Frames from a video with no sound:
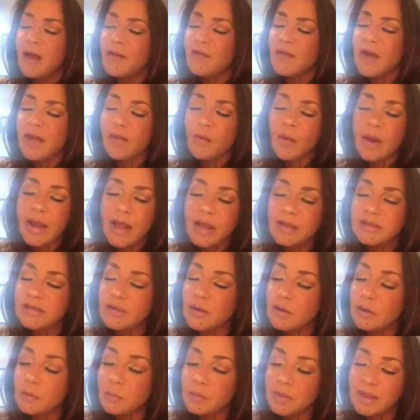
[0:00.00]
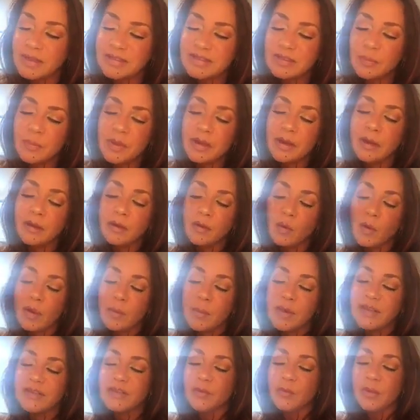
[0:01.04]
Father, I ask you to bless me and anoint
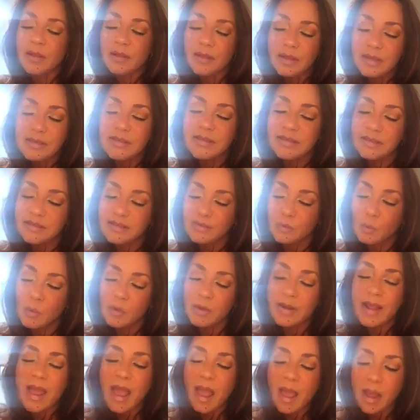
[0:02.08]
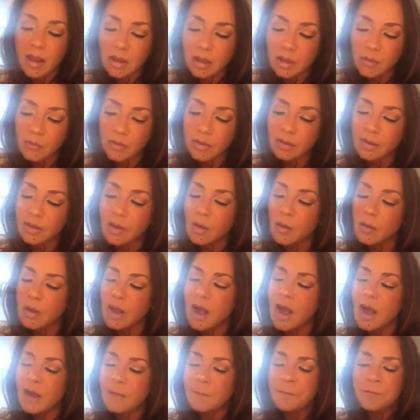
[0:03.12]
me to release this word accurately, oh
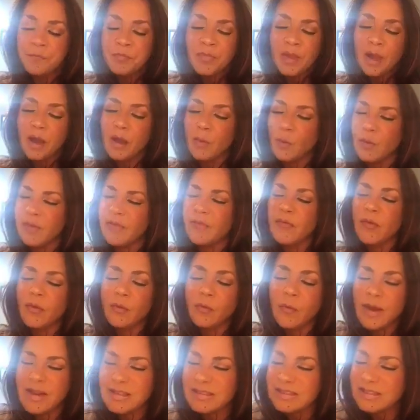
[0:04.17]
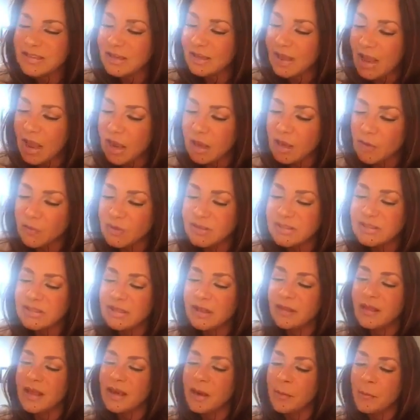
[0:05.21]
God, with forensic accuracy.
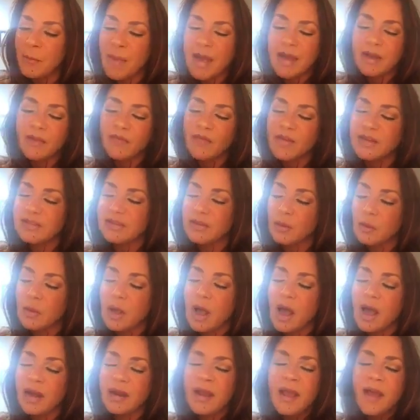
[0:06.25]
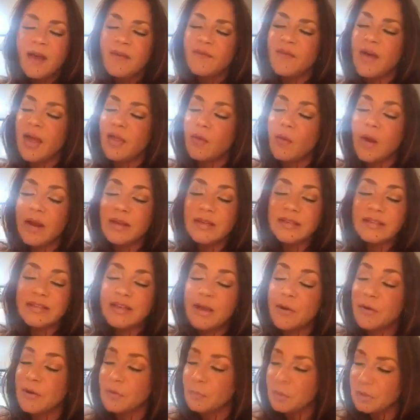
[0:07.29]
Let it manifest, oh God. Father, I
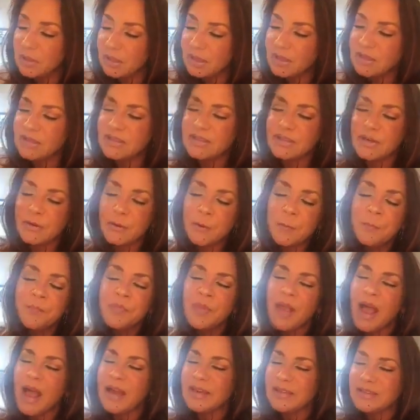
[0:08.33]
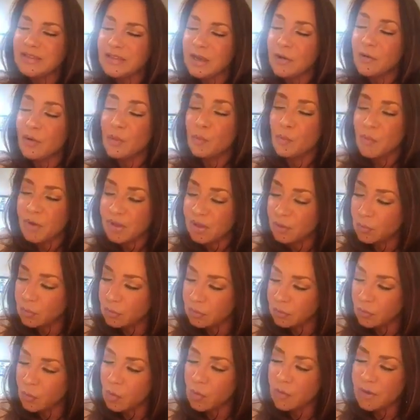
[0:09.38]
desire to please you. I desire to bring you
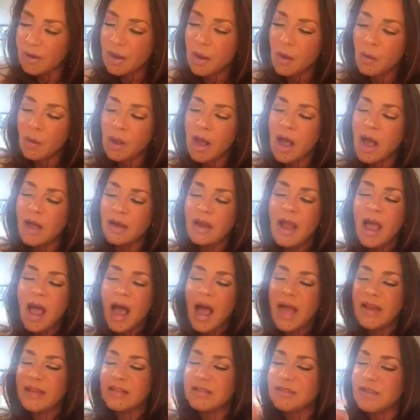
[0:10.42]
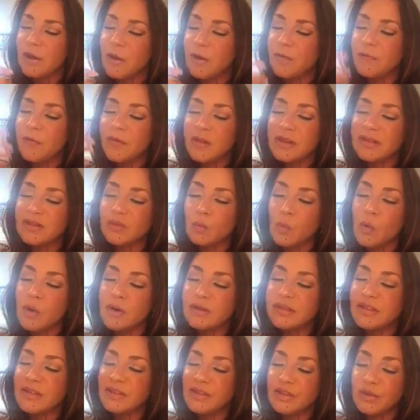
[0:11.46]
glory, oh God. I desire for this
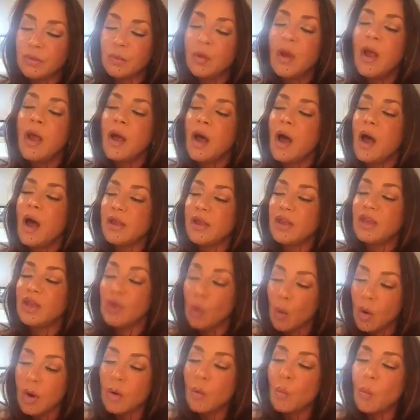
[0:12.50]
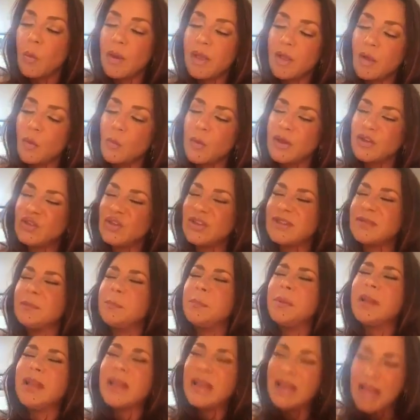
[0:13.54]
word to do your will, which is
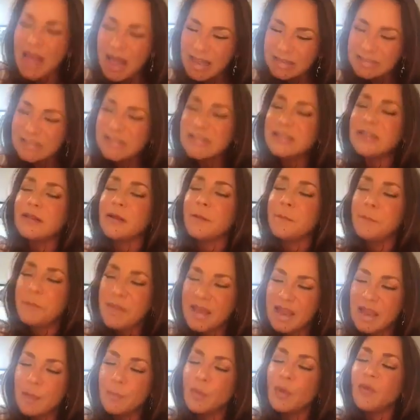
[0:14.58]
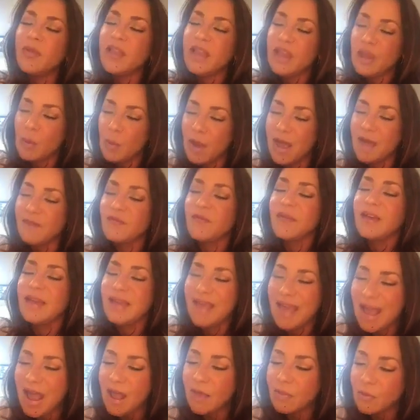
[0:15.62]
bless. Bless the people that you have
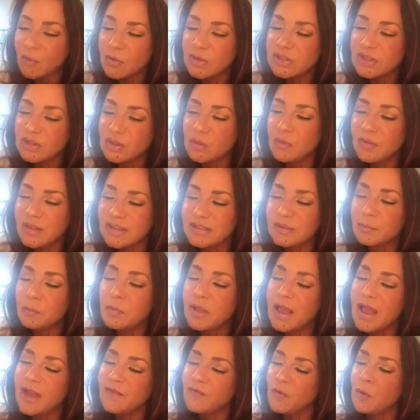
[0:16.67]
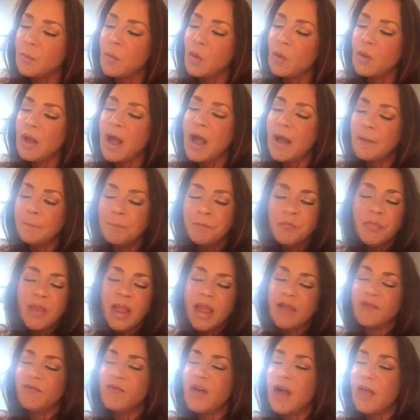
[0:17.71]
gathered to this platform, oh God.
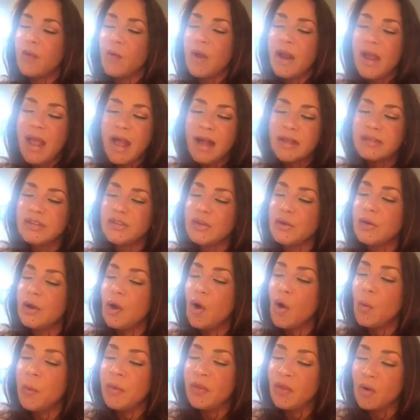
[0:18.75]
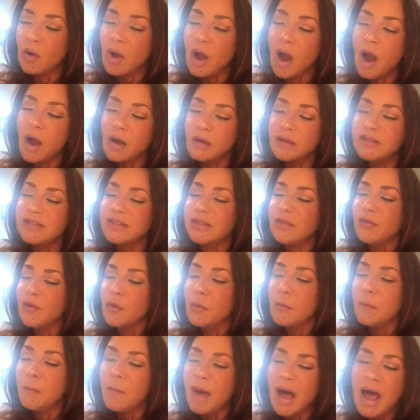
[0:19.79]
And Father, I ask you to open their hearts and
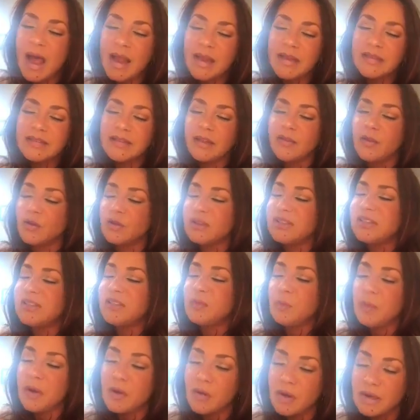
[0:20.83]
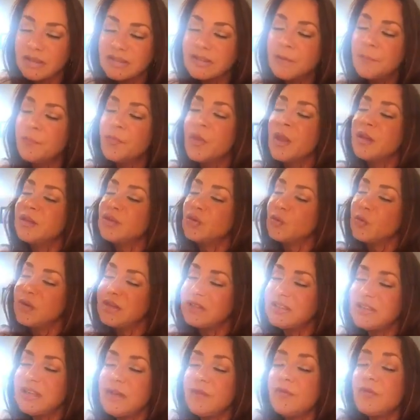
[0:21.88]
their minds and their spirits to
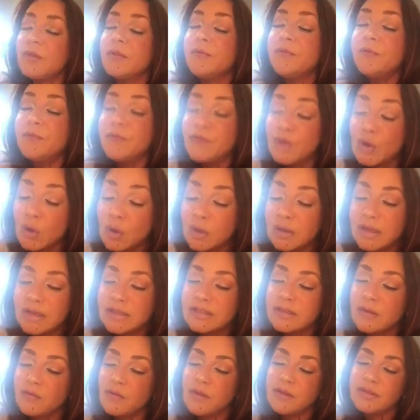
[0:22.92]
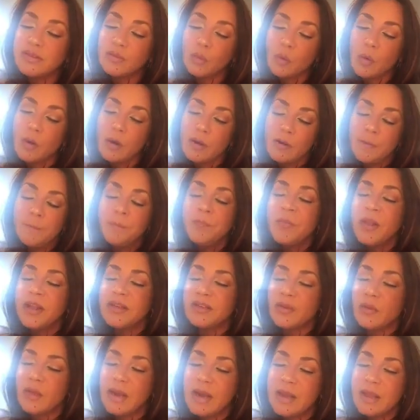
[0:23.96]
receive the fullness of this word
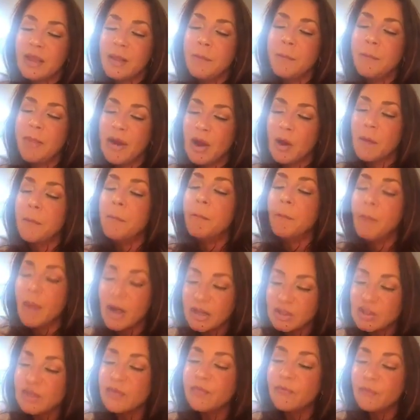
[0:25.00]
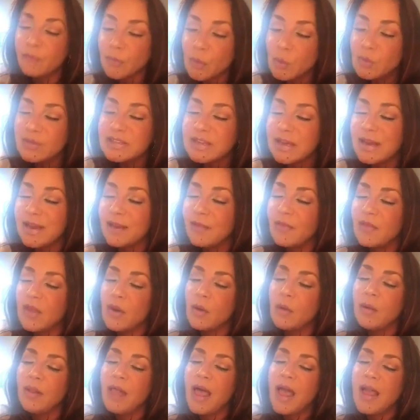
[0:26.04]
so that it can bear much fruit in
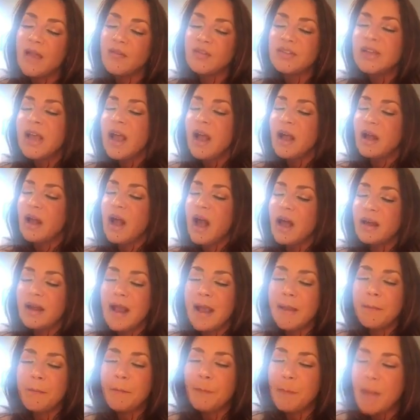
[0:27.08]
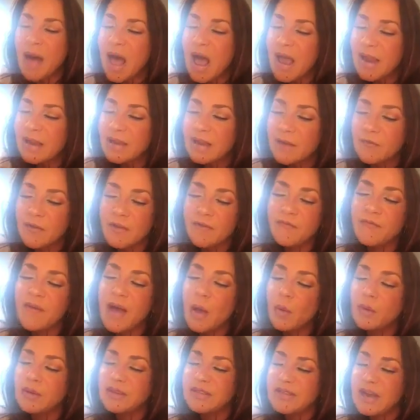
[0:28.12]
their lives. God, I bind every
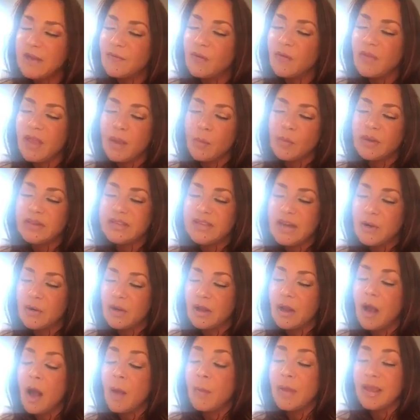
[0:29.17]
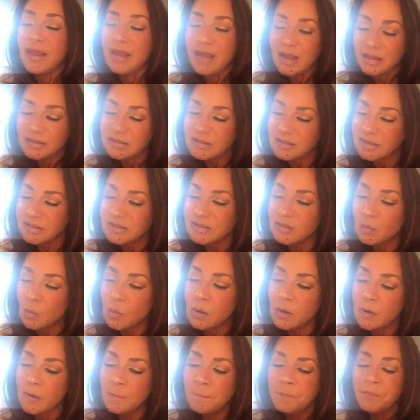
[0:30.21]
foul devil that would dare to come against this
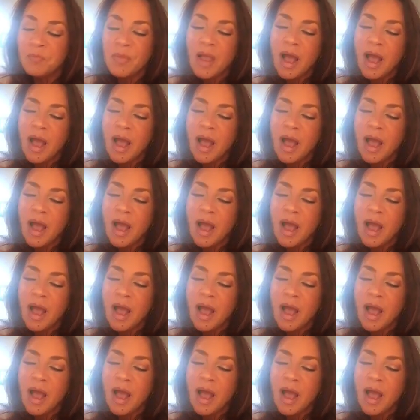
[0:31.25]
word.